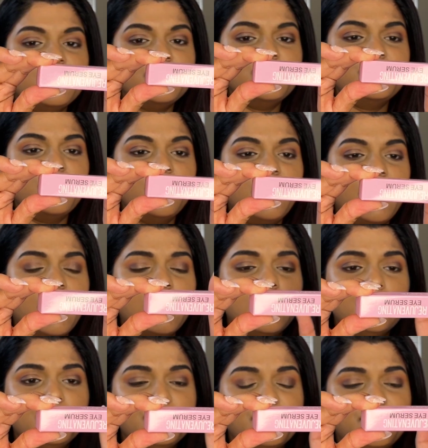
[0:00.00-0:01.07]
this
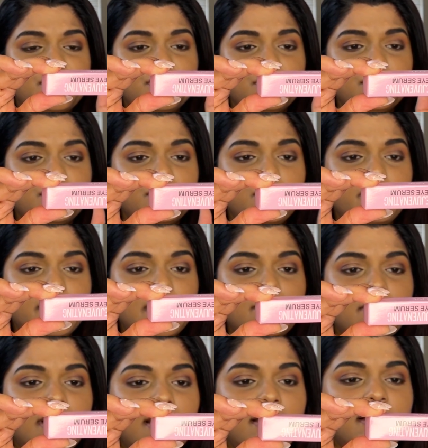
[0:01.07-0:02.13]
helps to
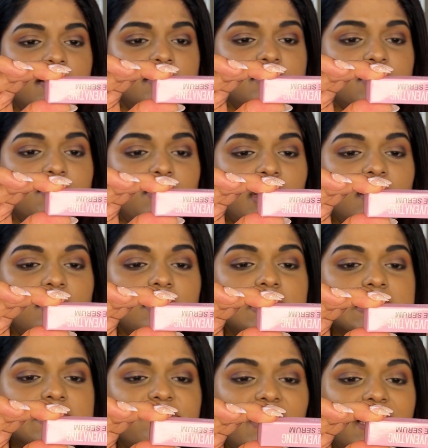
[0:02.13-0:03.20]
minimize
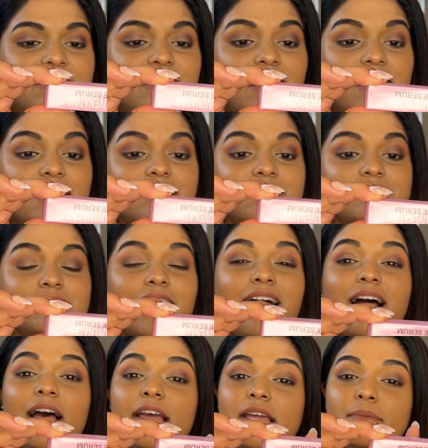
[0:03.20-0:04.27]
wrinkles, fine lines,
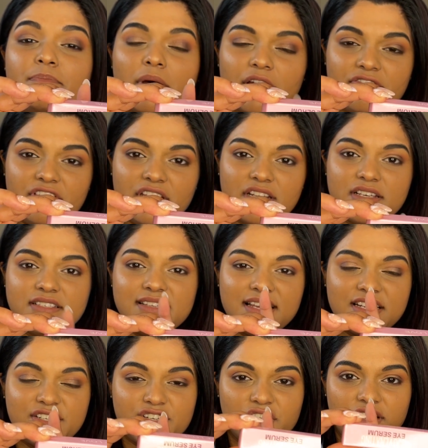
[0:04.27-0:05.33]
eye puffiness,
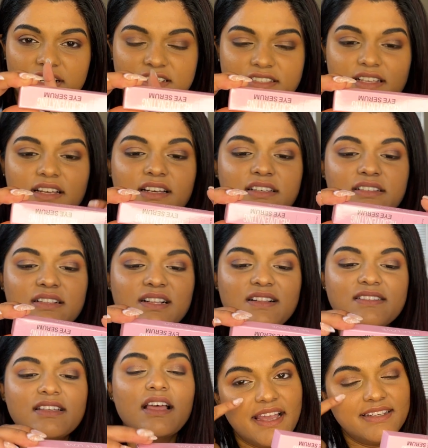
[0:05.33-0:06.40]
and dark
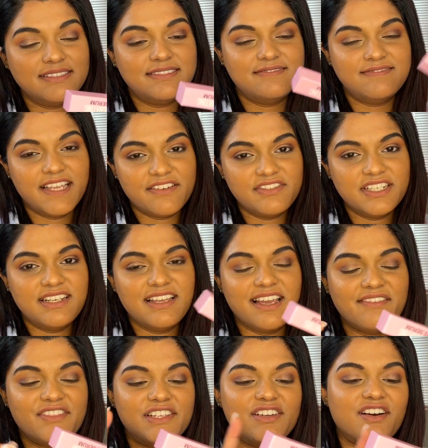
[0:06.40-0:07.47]
circles. I definitely
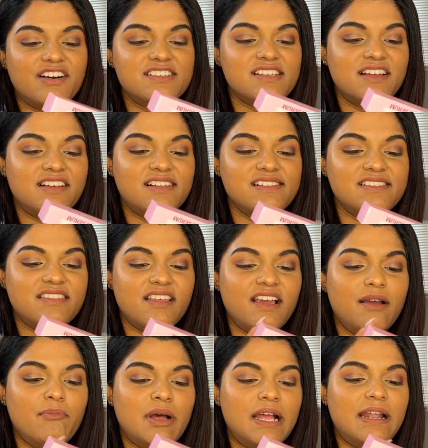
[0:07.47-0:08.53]
have the dark circles
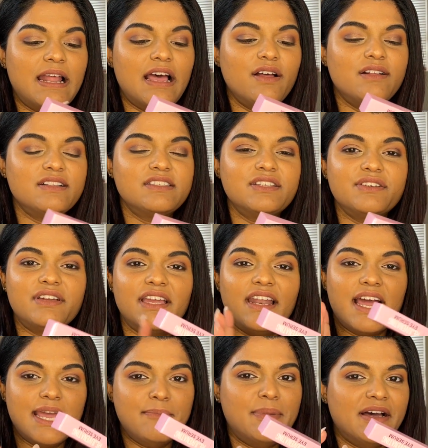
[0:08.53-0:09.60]
thing, but I also
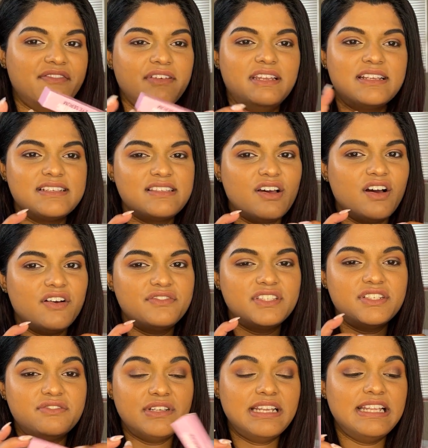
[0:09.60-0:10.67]
get eye puffiness
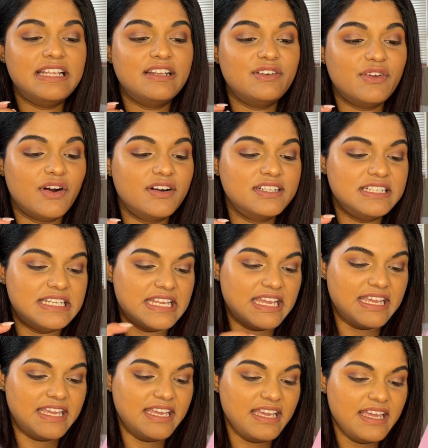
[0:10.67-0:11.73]
after a really long
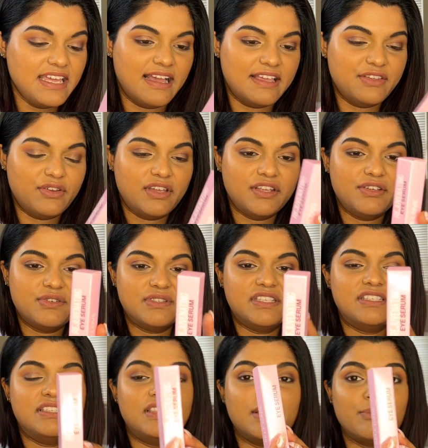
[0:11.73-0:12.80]
day. You can use
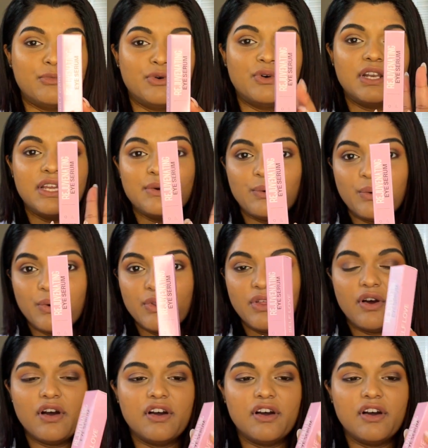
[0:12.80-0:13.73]
this in the morning or the